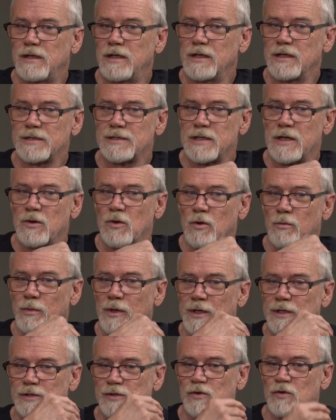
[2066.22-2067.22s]
doesn't know it,
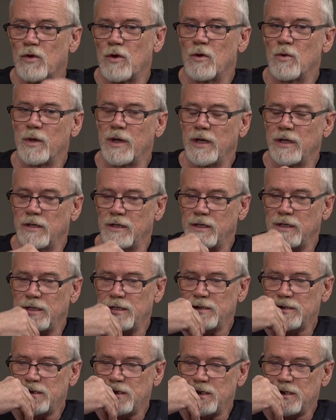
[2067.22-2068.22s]
but he's growing,
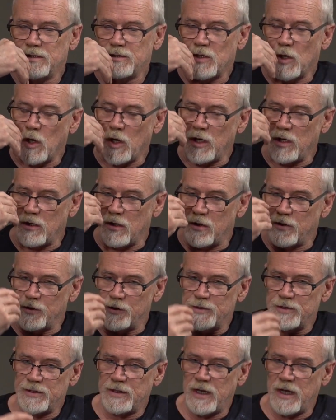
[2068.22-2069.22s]
and he's starting to
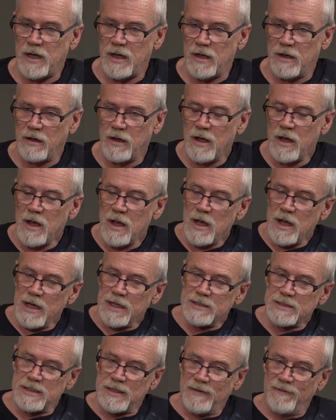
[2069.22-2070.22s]
understand.
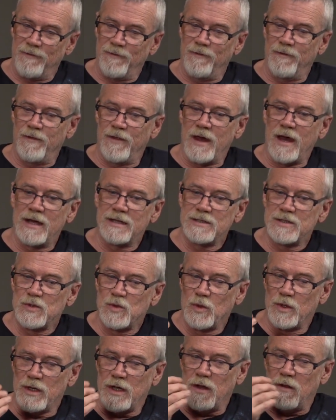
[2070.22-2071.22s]
See, that's
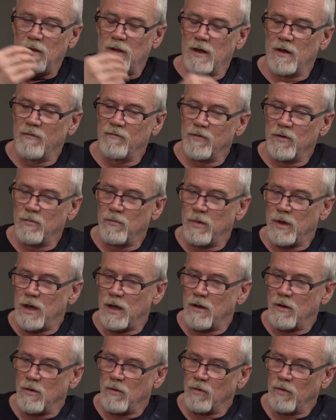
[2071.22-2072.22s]
what I loved
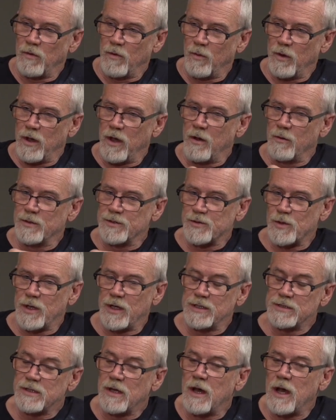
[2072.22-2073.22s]
about the way I was
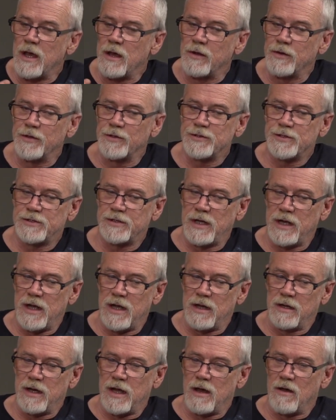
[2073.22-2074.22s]
raised. I
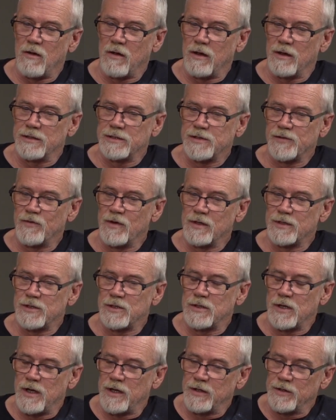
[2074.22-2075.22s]
understand how guns
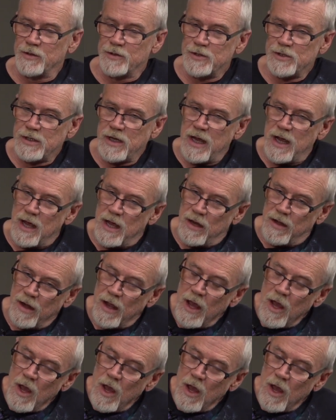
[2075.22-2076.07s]
function. I understand